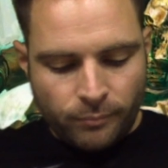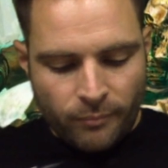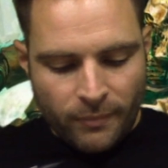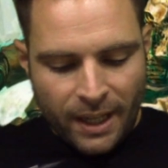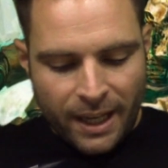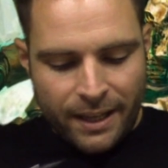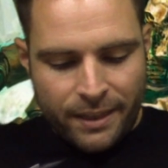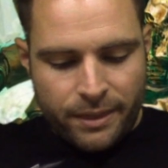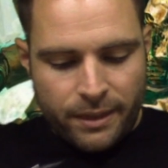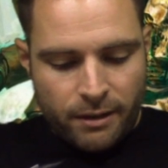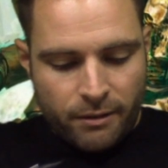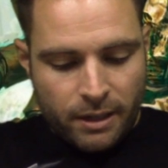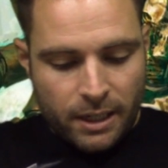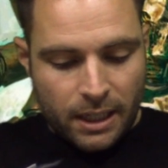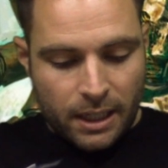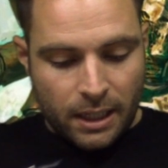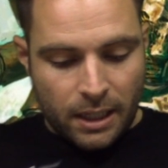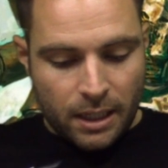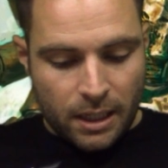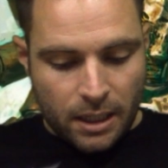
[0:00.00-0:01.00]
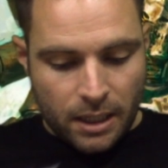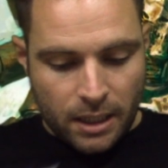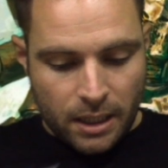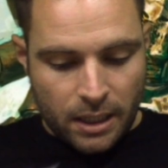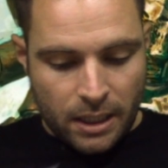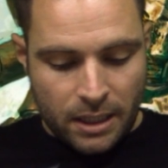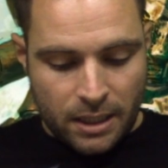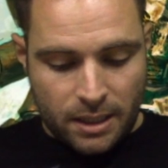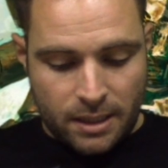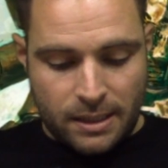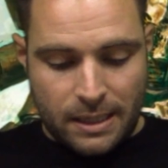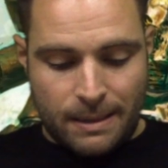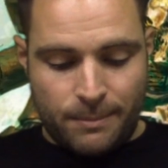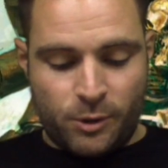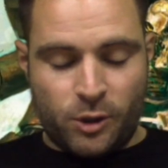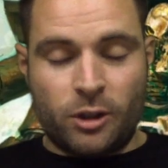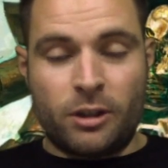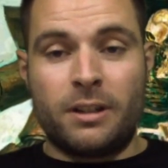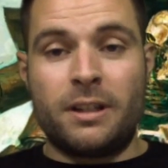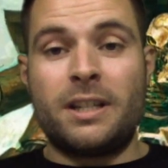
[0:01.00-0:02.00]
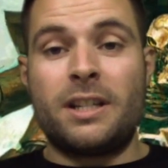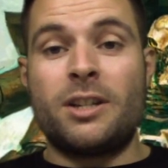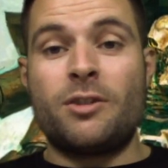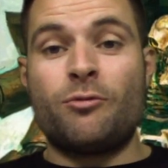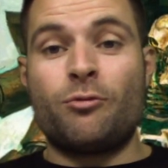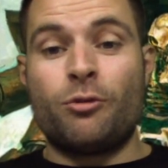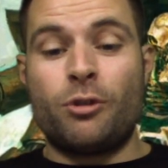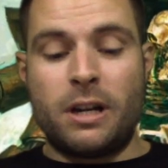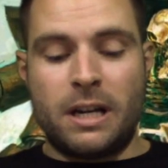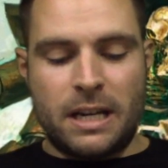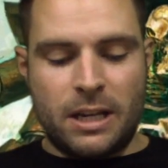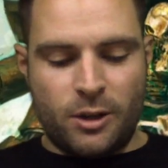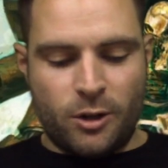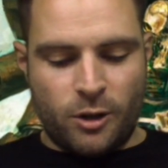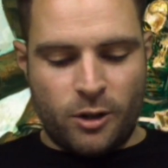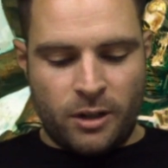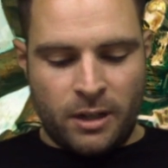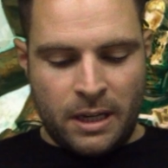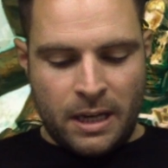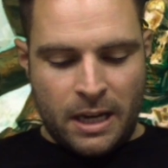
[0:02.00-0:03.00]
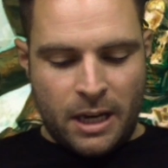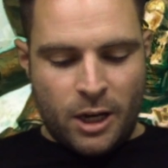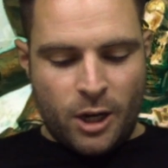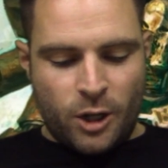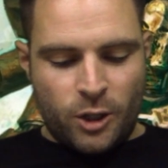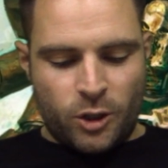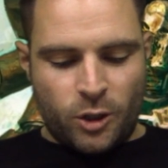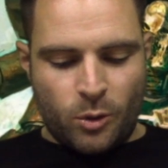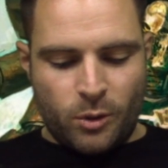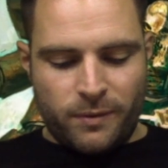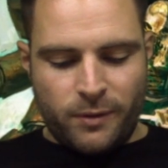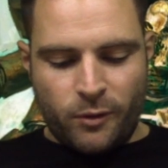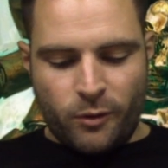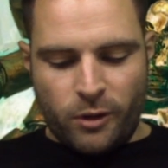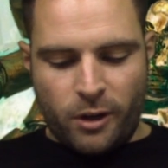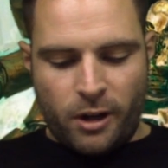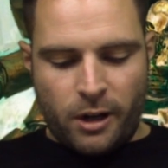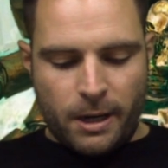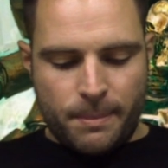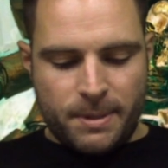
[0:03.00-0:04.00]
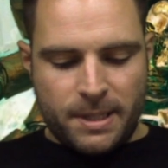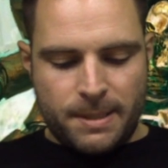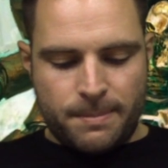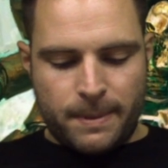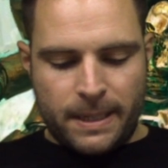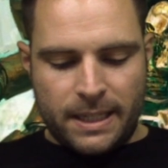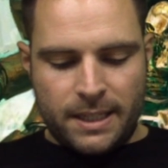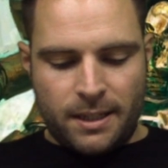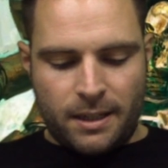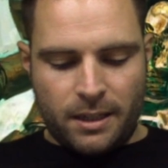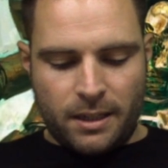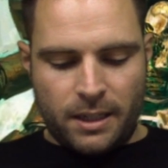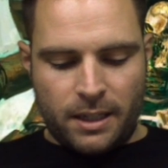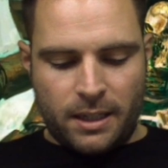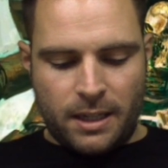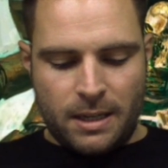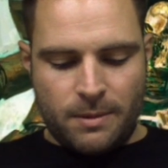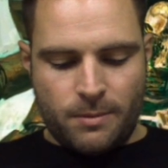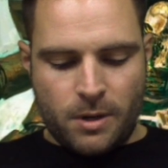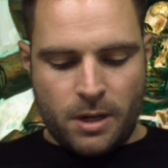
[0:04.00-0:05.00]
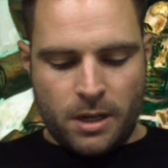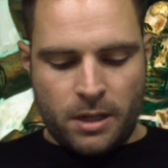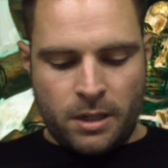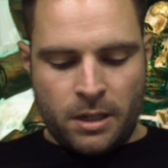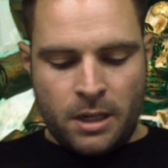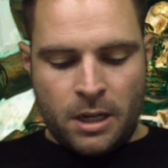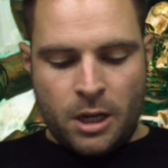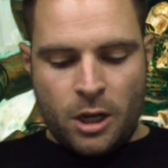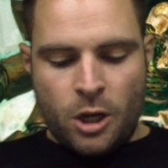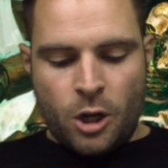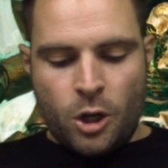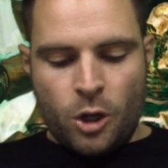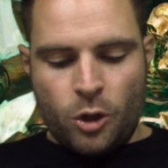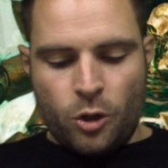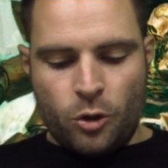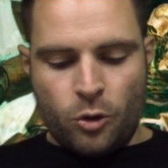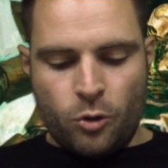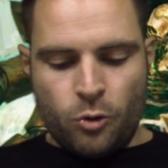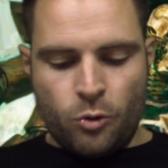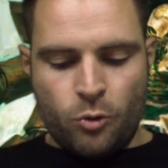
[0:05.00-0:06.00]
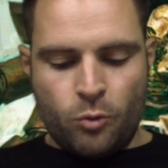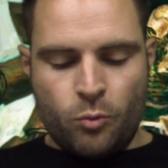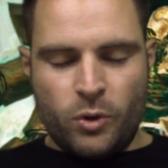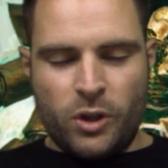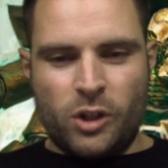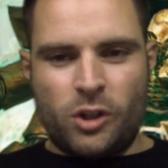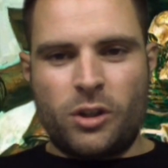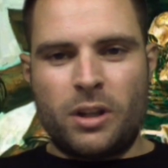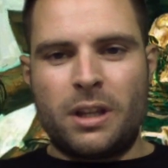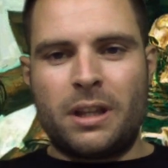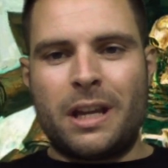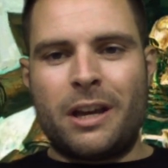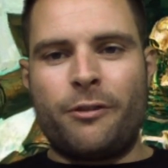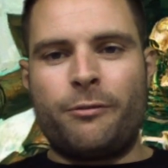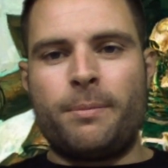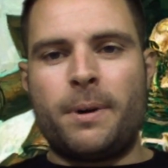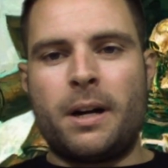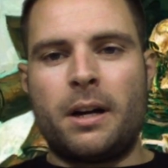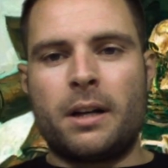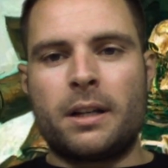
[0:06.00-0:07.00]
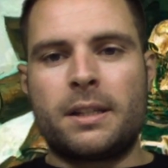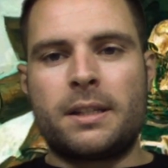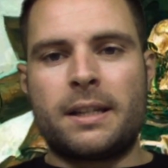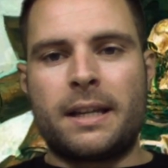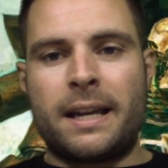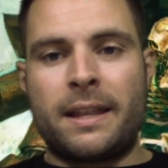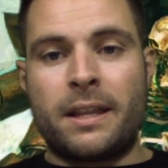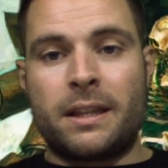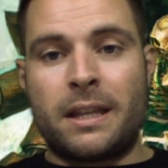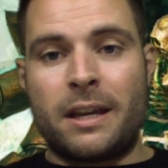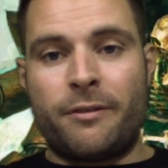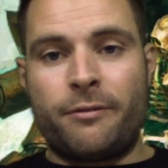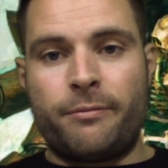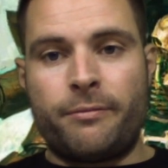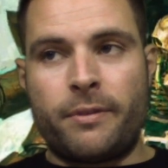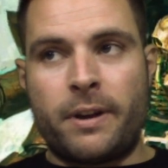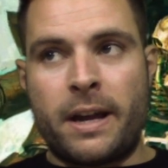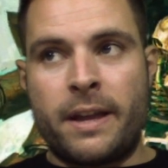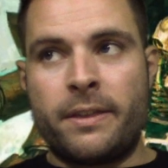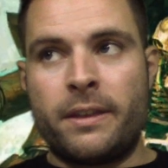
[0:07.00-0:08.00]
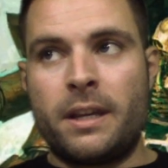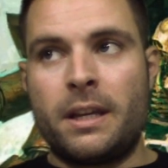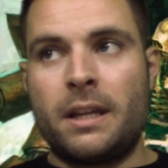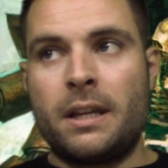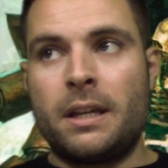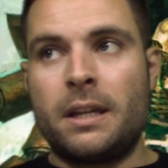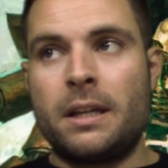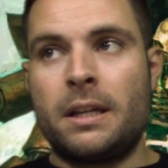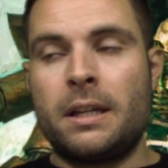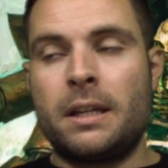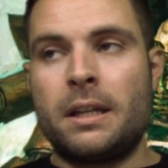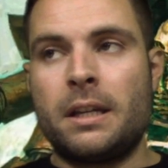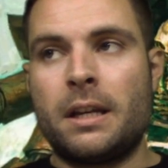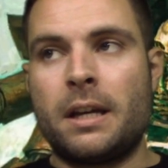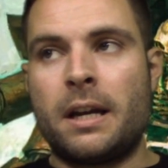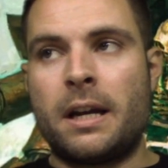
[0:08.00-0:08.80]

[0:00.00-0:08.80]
Etheric Interception. This is really good. So if you've got the Hyperspace Hunter keyword, which the death marks and the